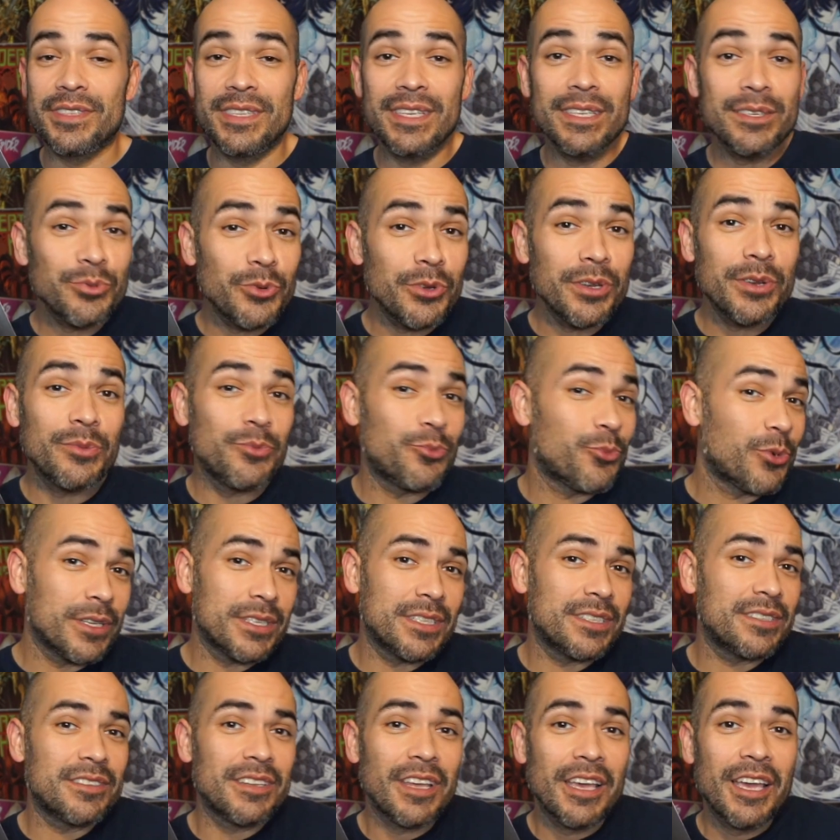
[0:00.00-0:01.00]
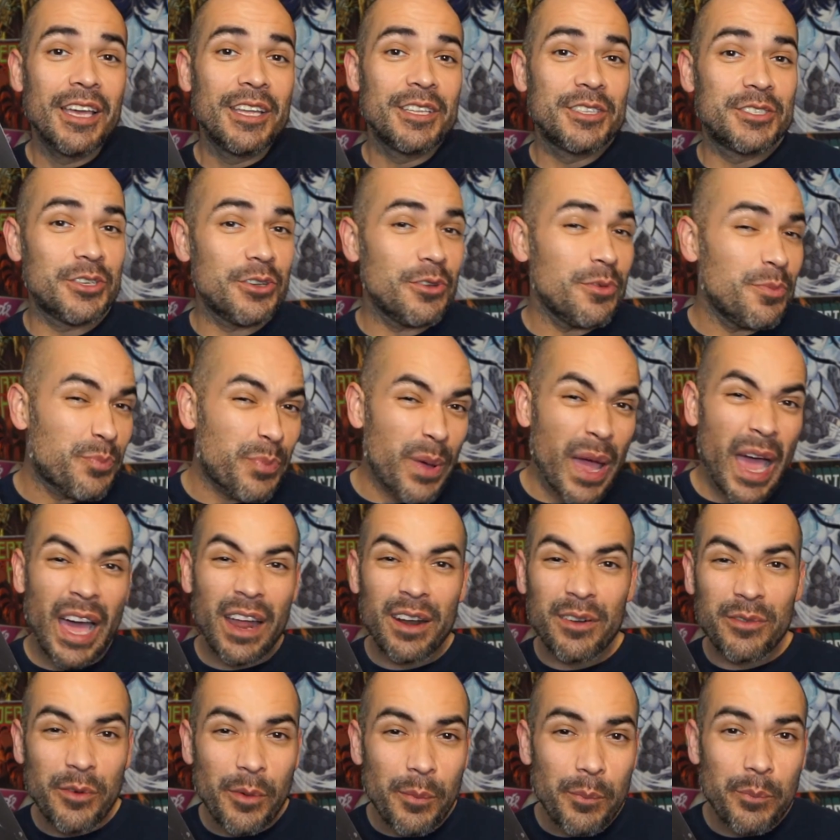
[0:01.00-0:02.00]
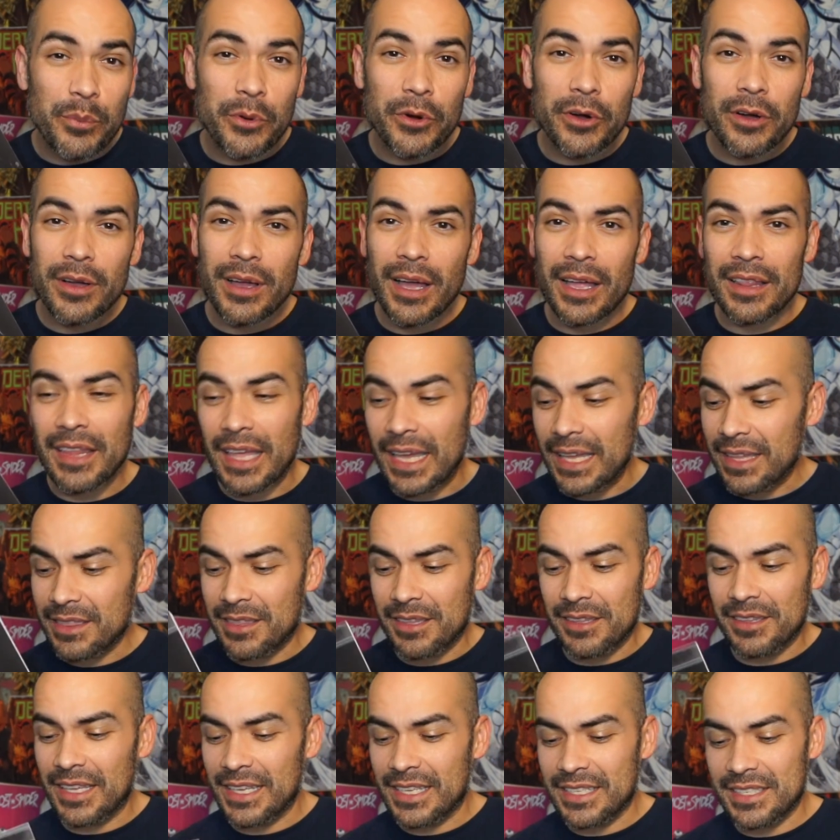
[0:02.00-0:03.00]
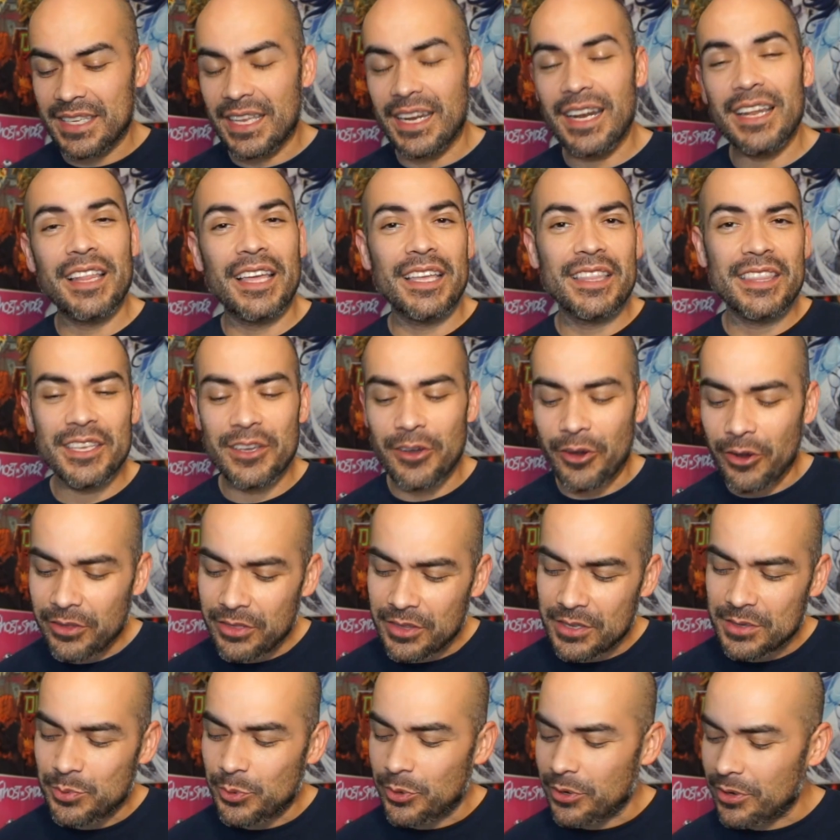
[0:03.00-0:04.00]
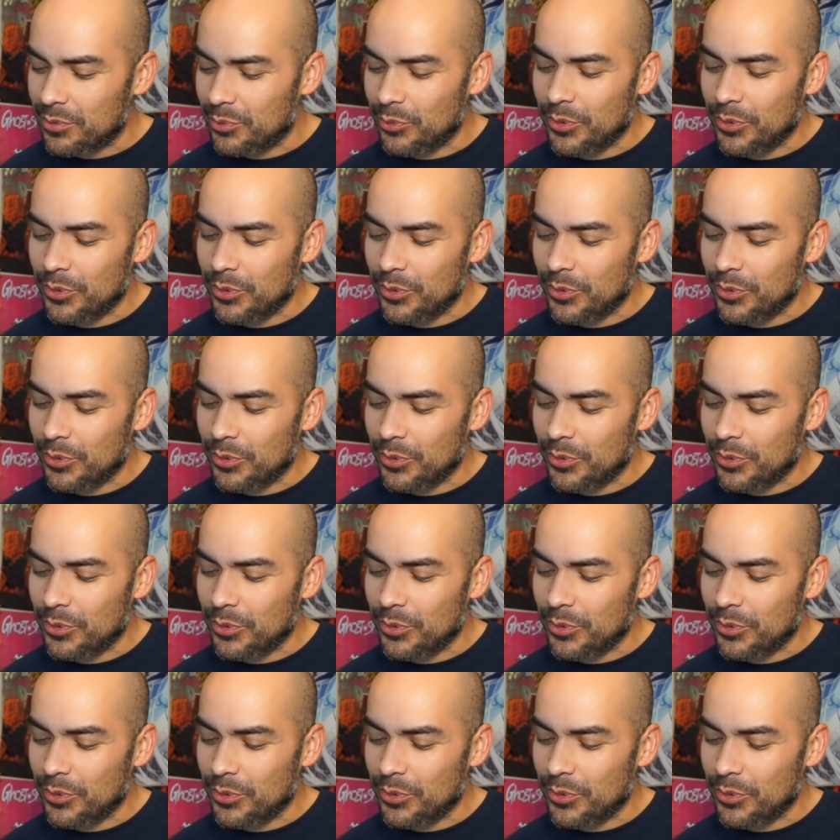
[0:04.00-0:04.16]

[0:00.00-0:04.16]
This one wasn't too bad of a book. Like I said, I like the art in this book.